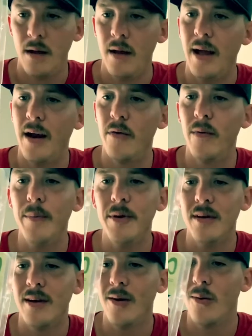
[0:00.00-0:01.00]
And a ribbon
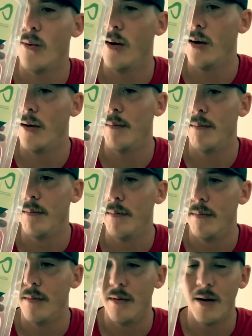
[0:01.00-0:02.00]
tail worm,
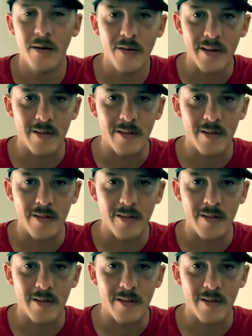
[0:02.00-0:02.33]
unlike the